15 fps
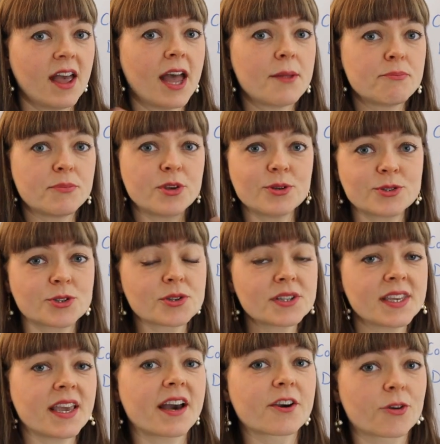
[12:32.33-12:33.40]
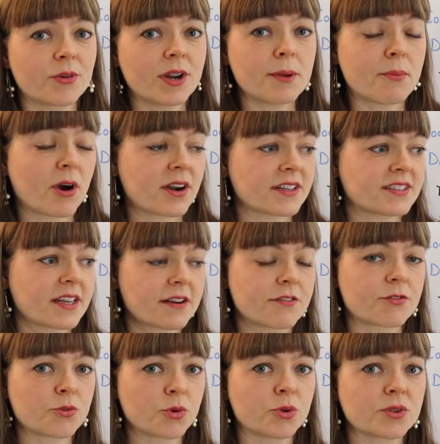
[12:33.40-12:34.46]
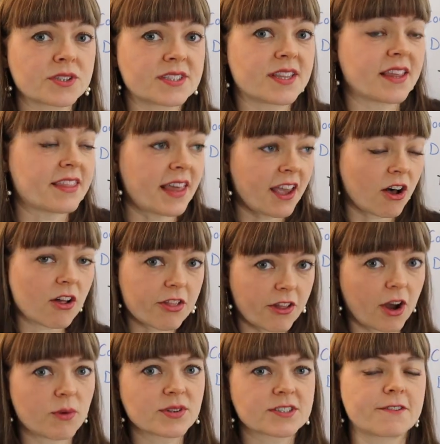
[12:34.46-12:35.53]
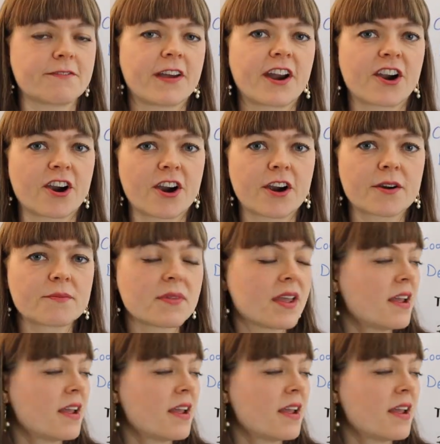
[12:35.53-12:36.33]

and mutually agree upon a set of rules that they all thought was fair,